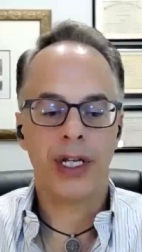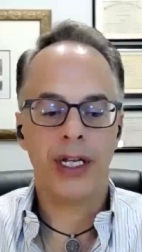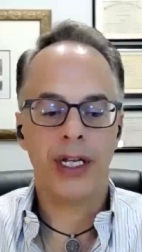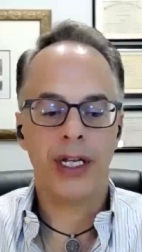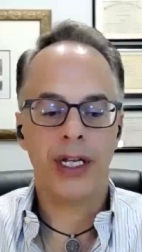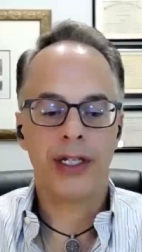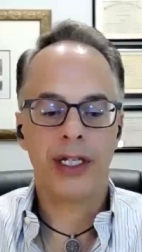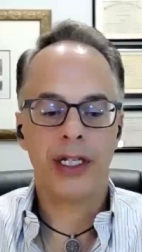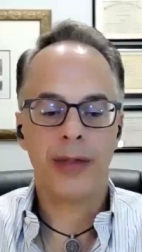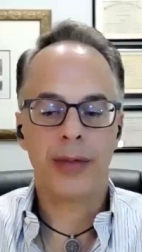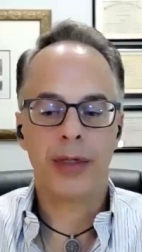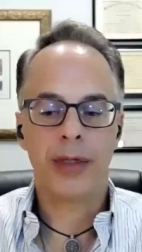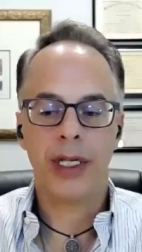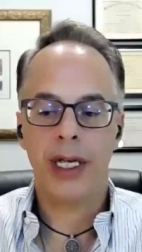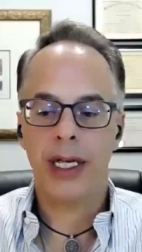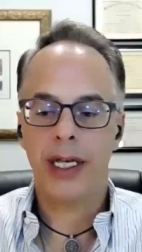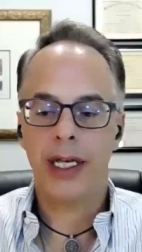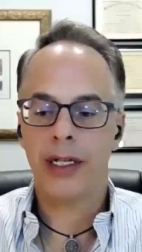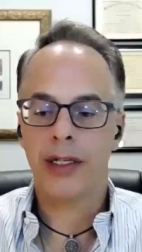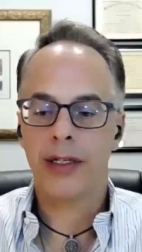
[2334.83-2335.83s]
and it seems
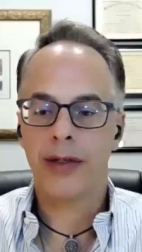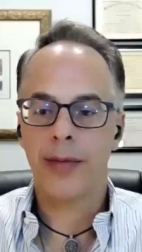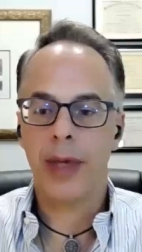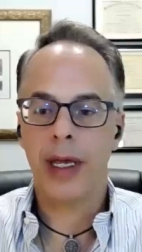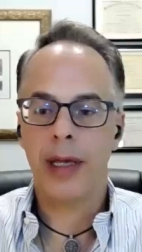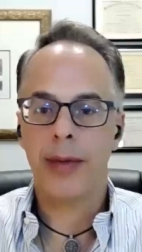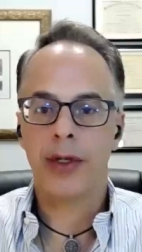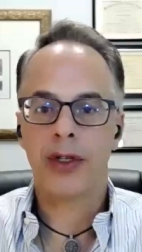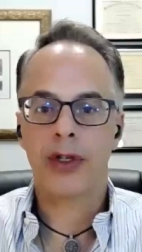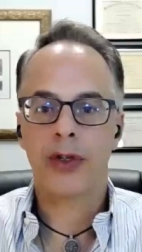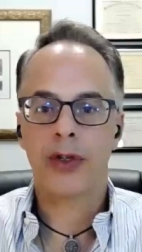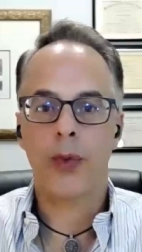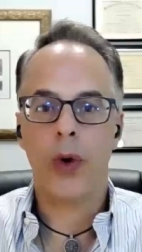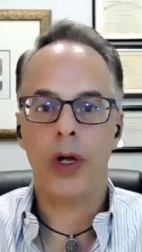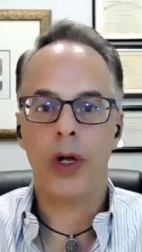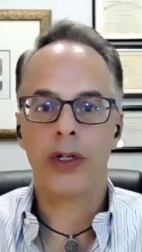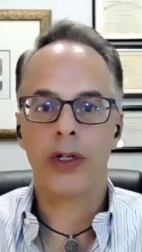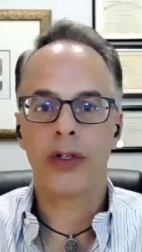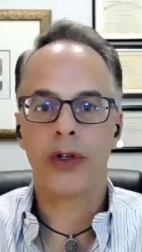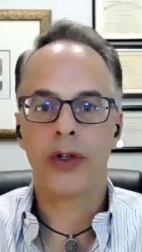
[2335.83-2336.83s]
like it's maybe
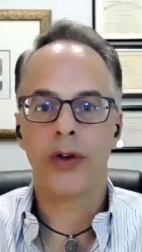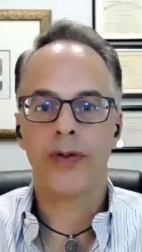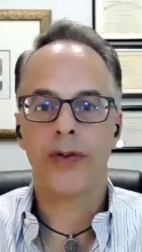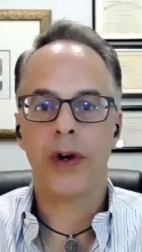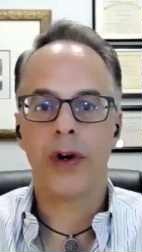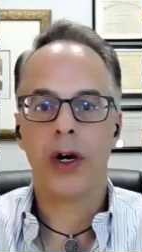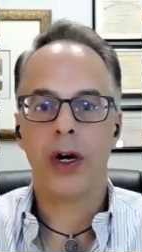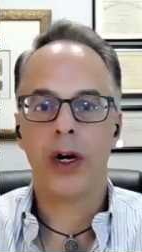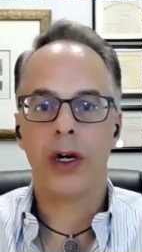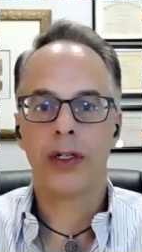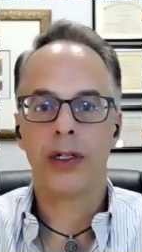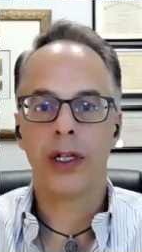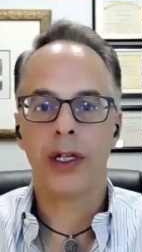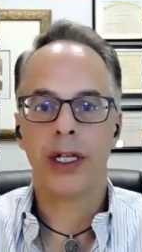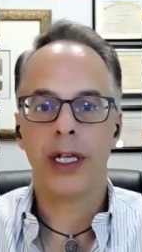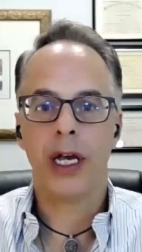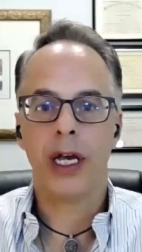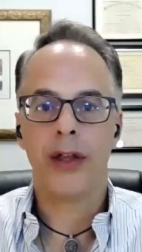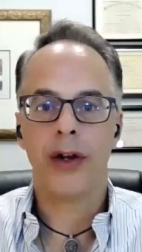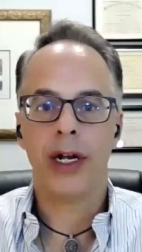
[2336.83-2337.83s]
swung so far to
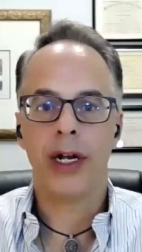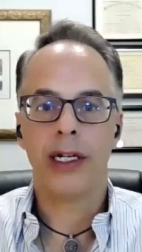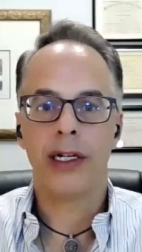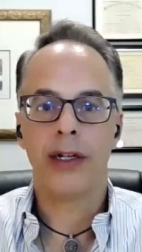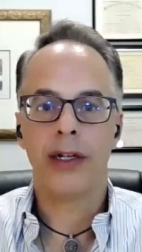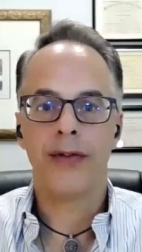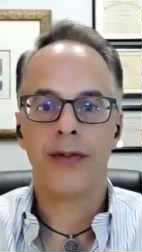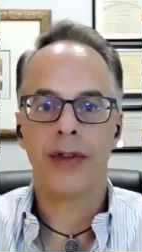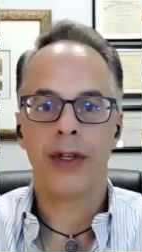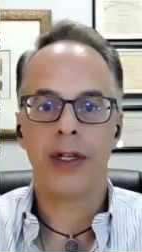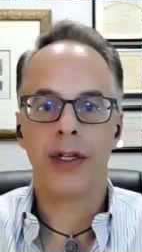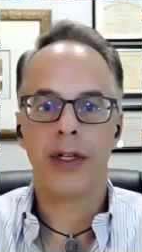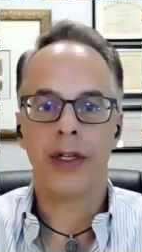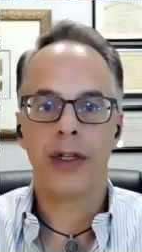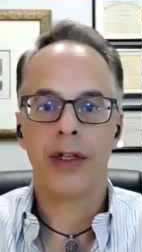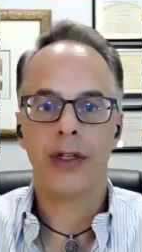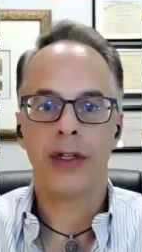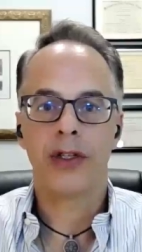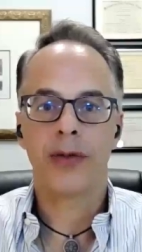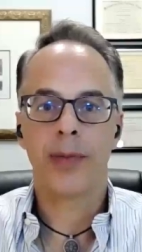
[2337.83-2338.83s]
the other end of
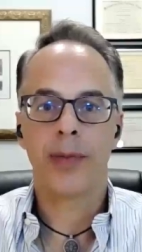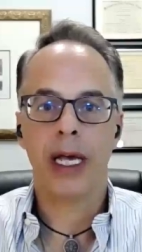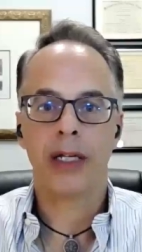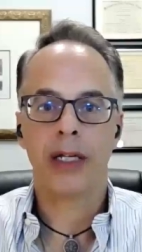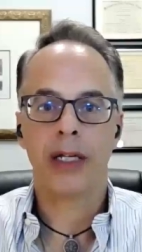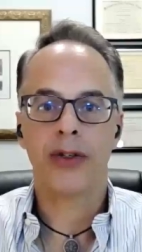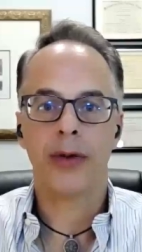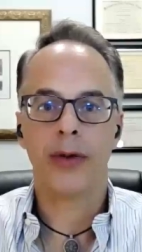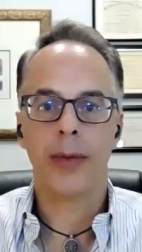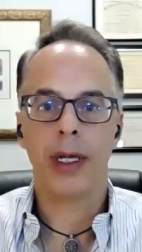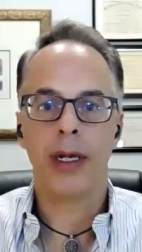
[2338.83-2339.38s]
the spectrum.